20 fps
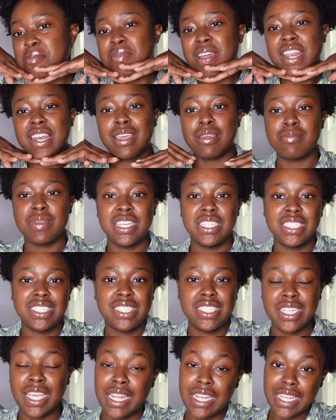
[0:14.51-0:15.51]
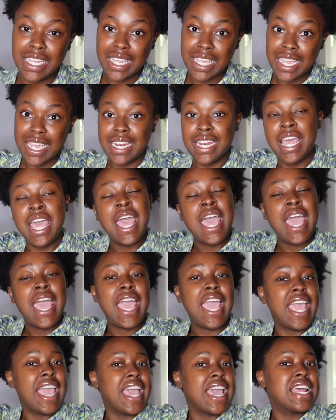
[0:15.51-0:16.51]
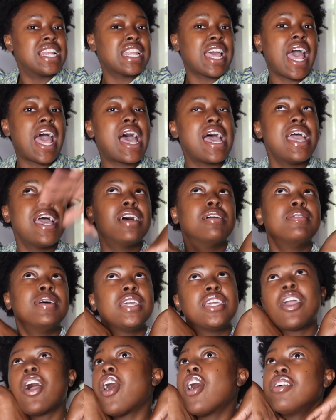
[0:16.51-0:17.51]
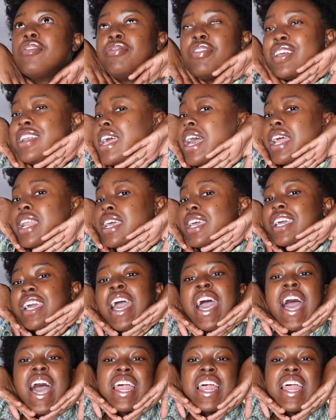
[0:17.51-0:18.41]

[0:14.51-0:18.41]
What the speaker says: My name is Jillian and I am a yarn fanatic.